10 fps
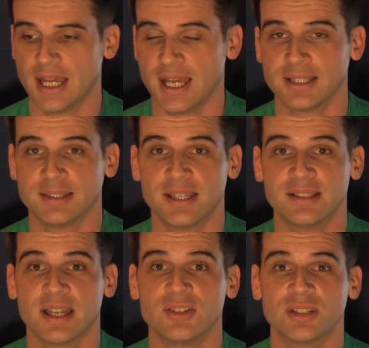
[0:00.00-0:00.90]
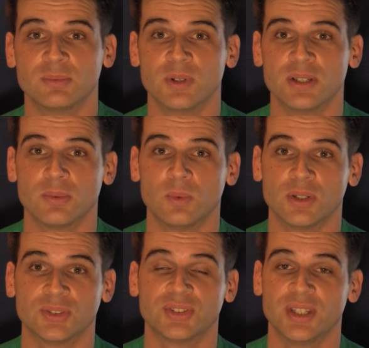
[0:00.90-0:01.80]
And the intention
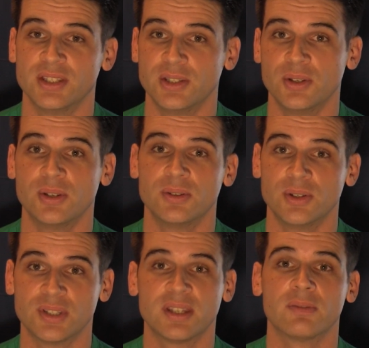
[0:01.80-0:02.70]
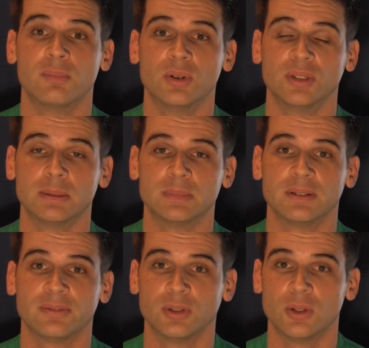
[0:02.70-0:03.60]
was that you use a different port
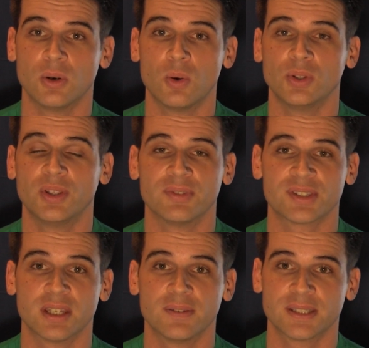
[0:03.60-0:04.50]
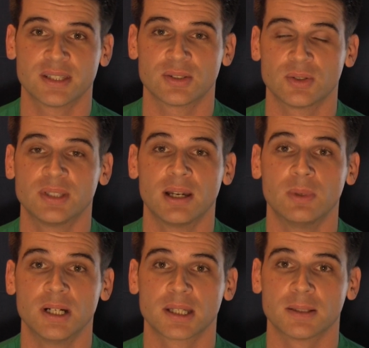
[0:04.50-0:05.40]
number for all different services on your
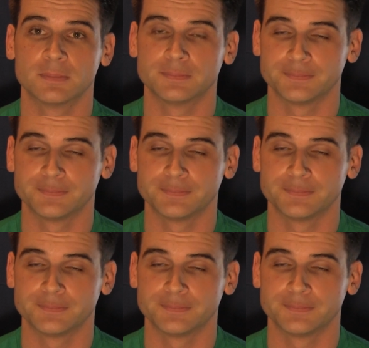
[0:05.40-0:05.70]
network.